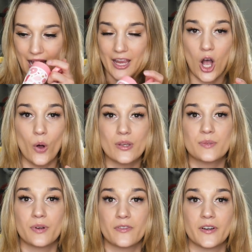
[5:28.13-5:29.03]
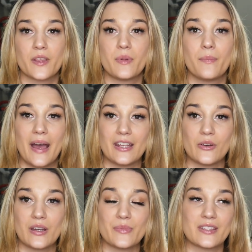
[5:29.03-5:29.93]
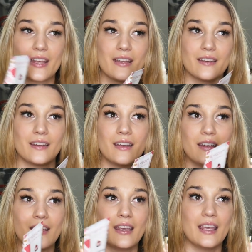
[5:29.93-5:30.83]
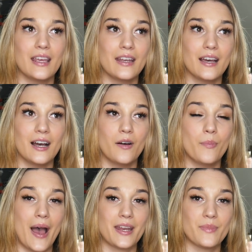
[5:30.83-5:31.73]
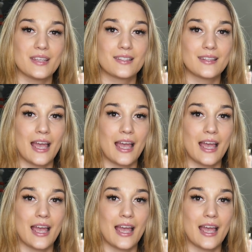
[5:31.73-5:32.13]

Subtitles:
I always prefer them in body creams than in body mists.